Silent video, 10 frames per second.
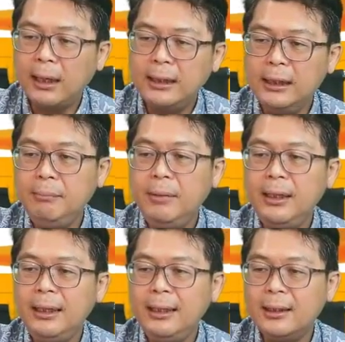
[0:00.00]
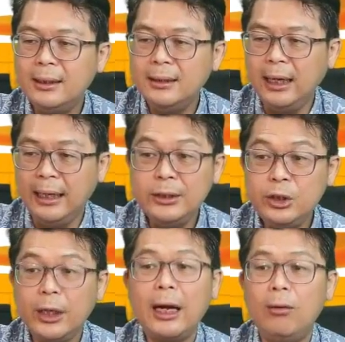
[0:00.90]
The market immediately turned
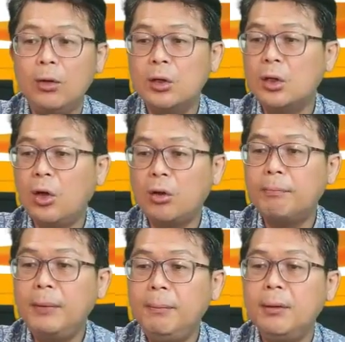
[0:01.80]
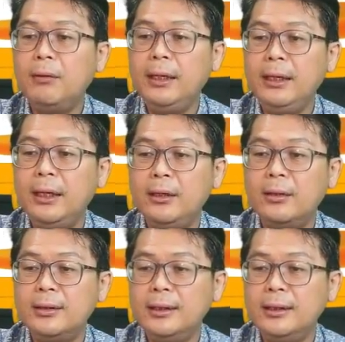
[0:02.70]
and shake out a lot of people in here.